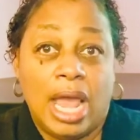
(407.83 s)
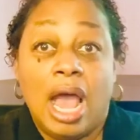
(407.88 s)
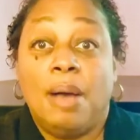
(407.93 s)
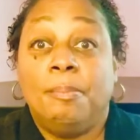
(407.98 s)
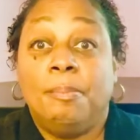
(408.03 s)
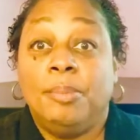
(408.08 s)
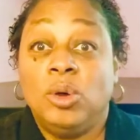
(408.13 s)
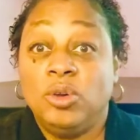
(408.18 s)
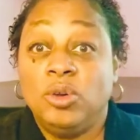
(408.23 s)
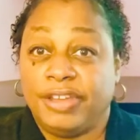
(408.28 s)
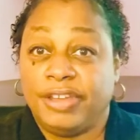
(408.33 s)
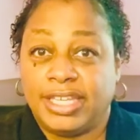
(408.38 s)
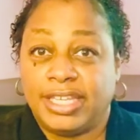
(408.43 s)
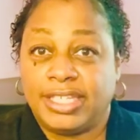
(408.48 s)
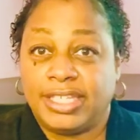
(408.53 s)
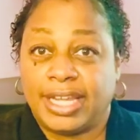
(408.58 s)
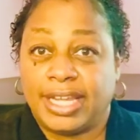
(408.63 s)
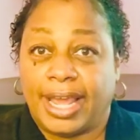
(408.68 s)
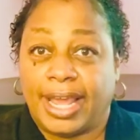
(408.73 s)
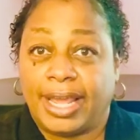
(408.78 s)
move-in
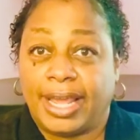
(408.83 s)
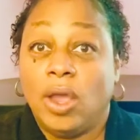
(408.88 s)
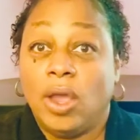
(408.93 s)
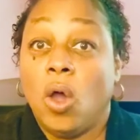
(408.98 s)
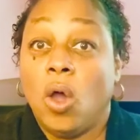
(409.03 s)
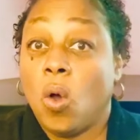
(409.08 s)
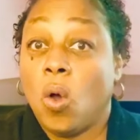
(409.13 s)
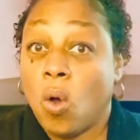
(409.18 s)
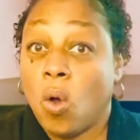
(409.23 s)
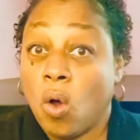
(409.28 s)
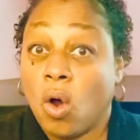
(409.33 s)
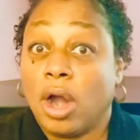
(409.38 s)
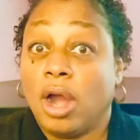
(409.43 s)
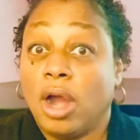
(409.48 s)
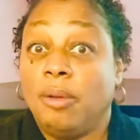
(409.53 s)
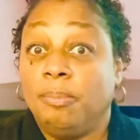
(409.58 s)
day or